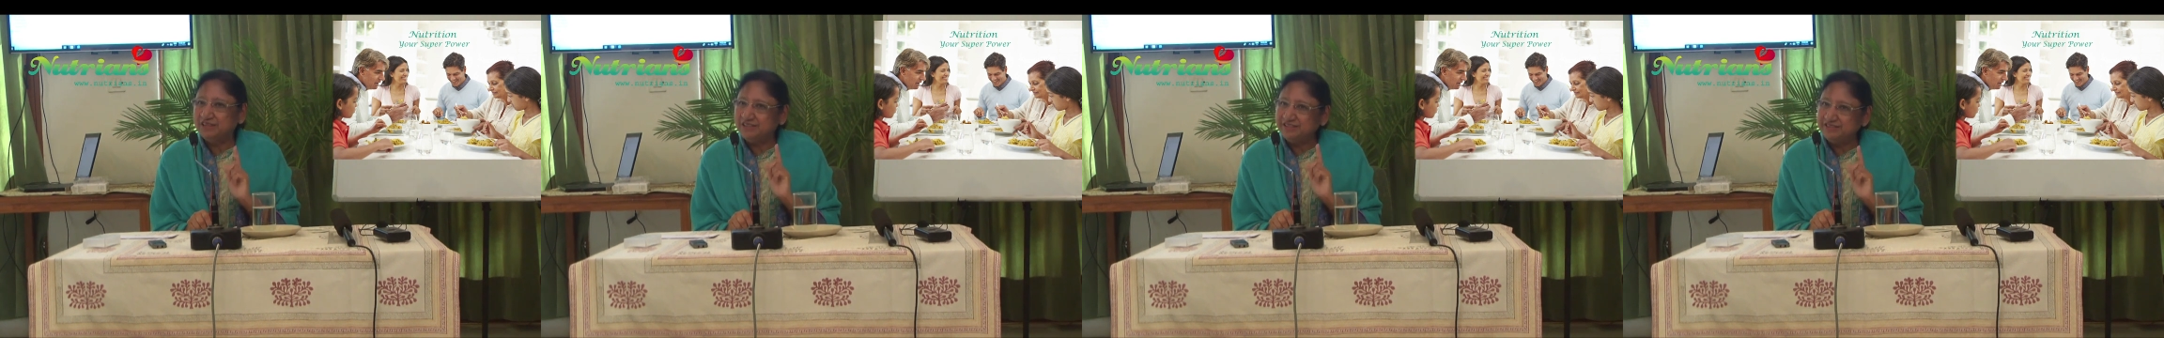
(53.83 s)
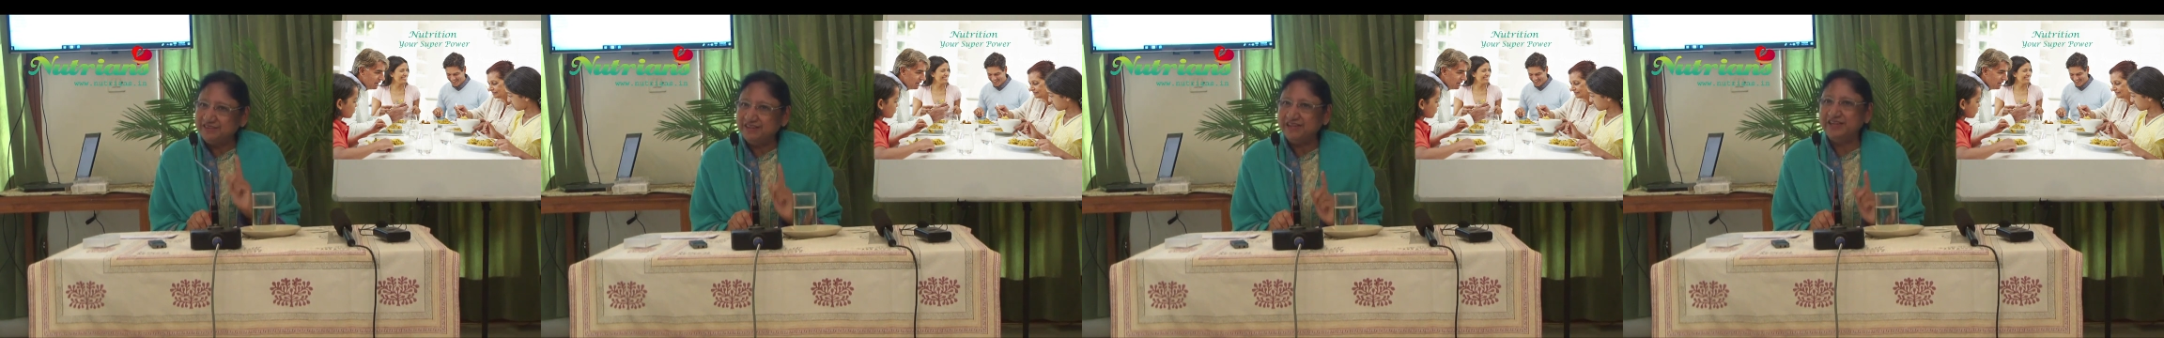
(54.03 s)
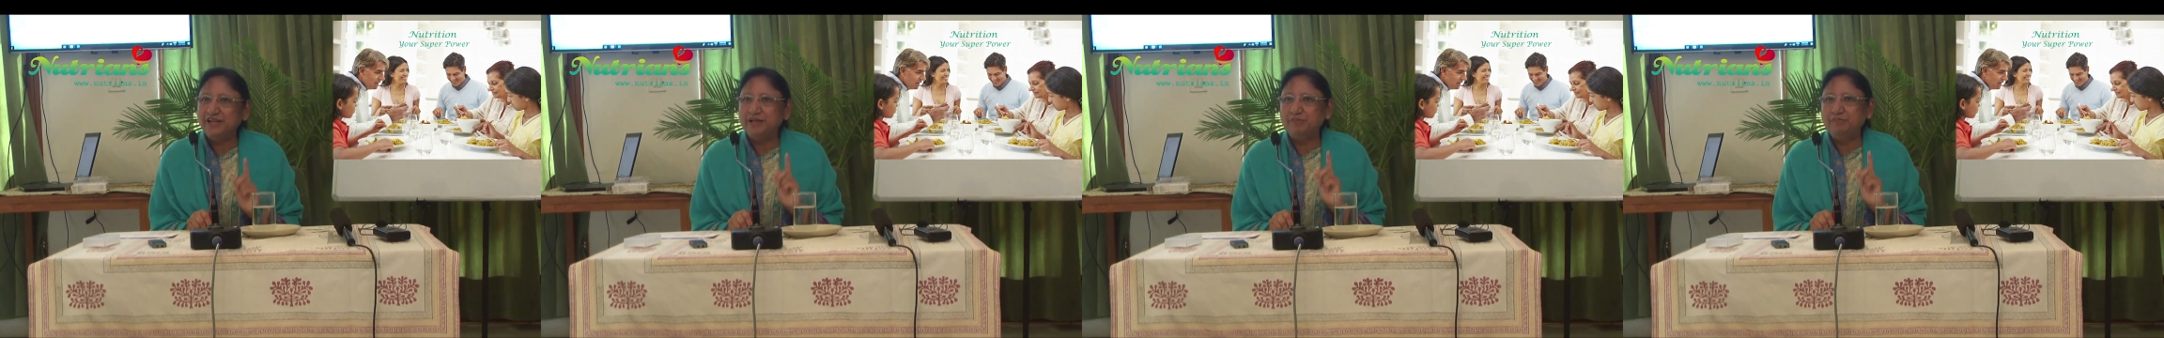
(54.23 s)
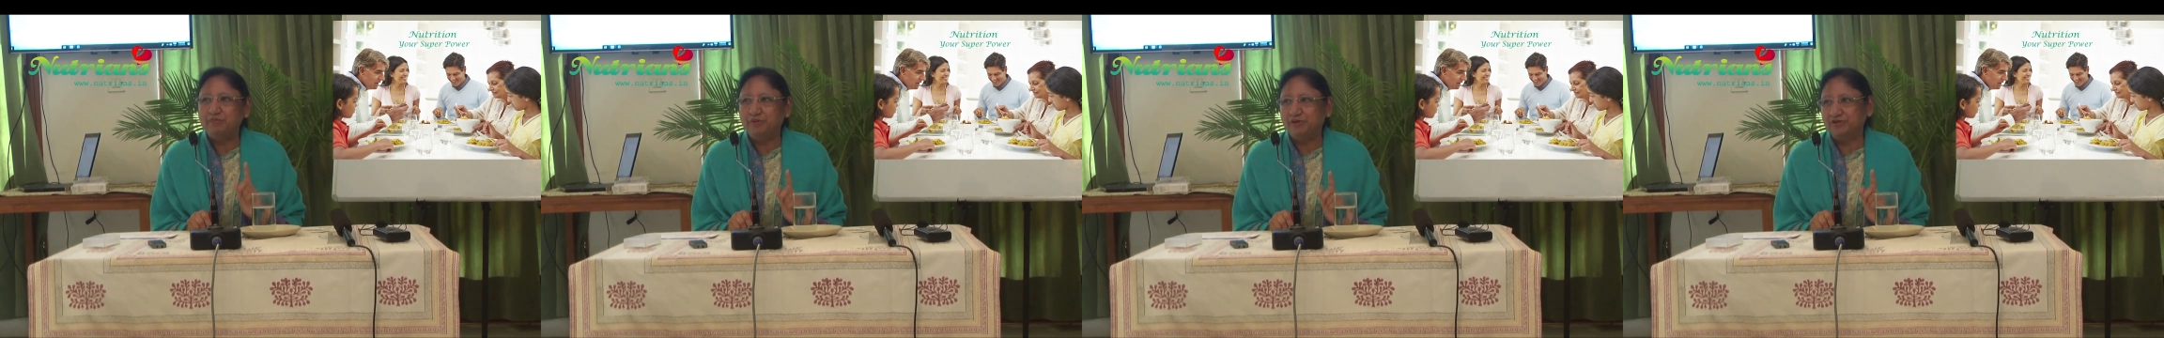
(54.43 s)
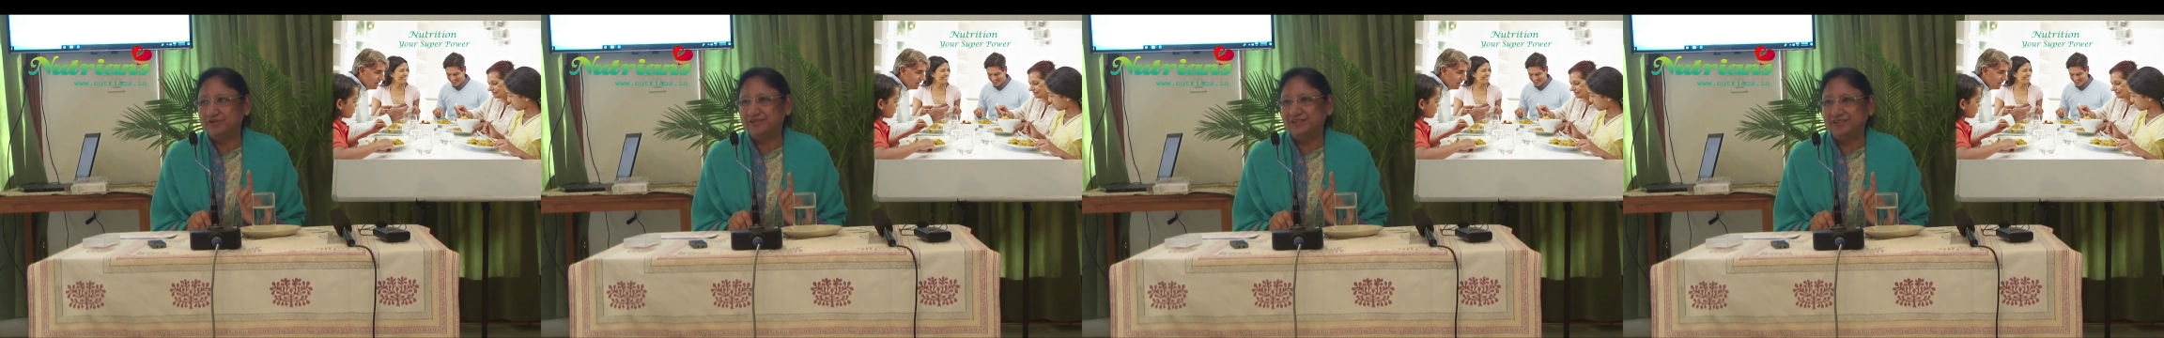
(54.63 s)
what is really
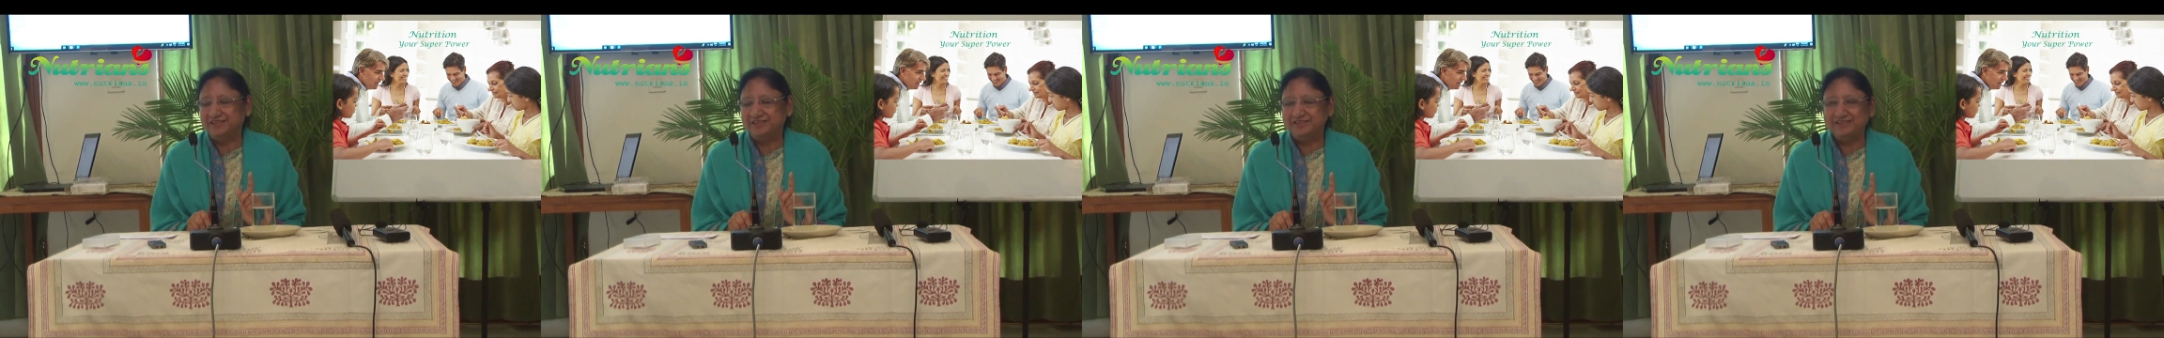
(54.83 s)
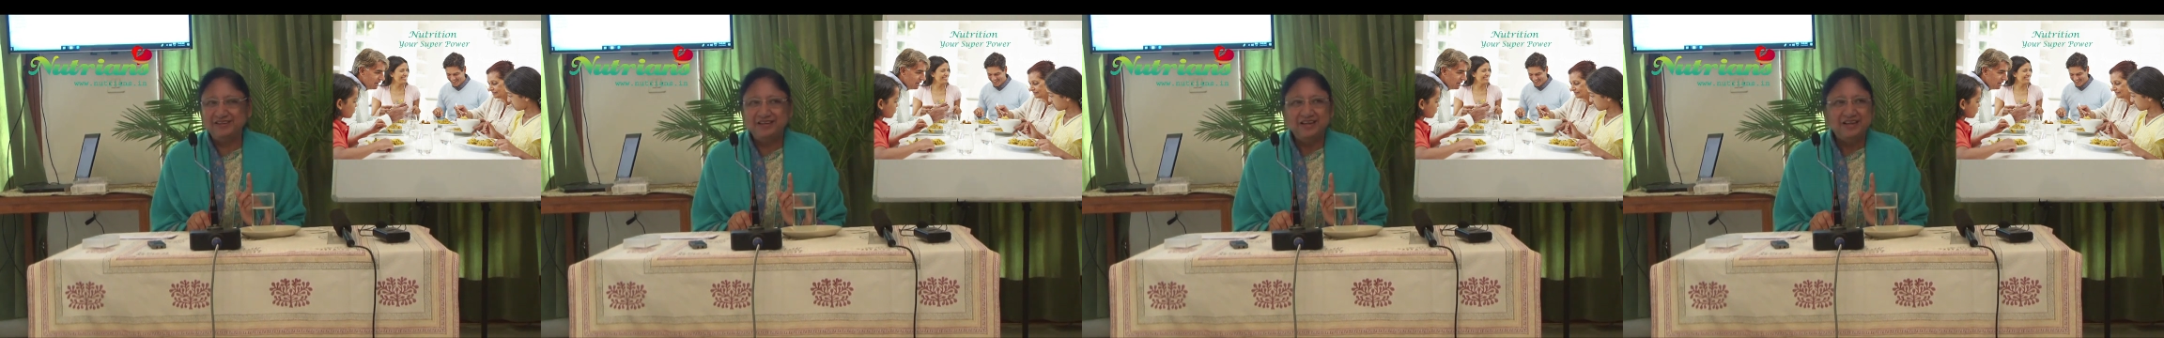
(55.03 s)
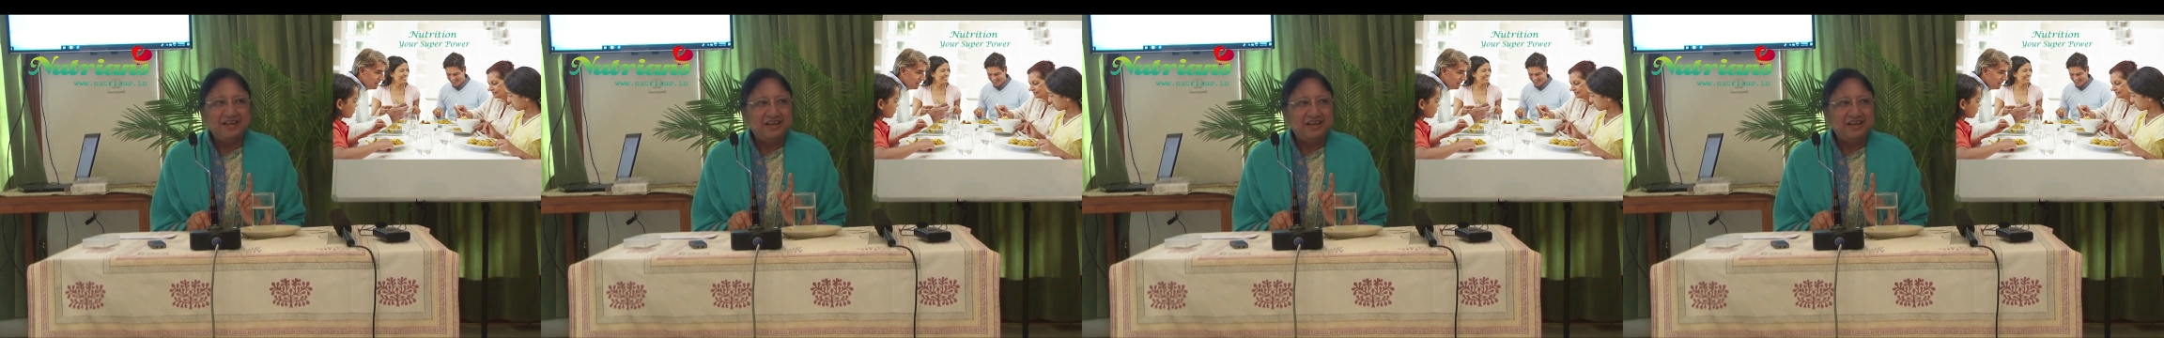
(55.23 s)
important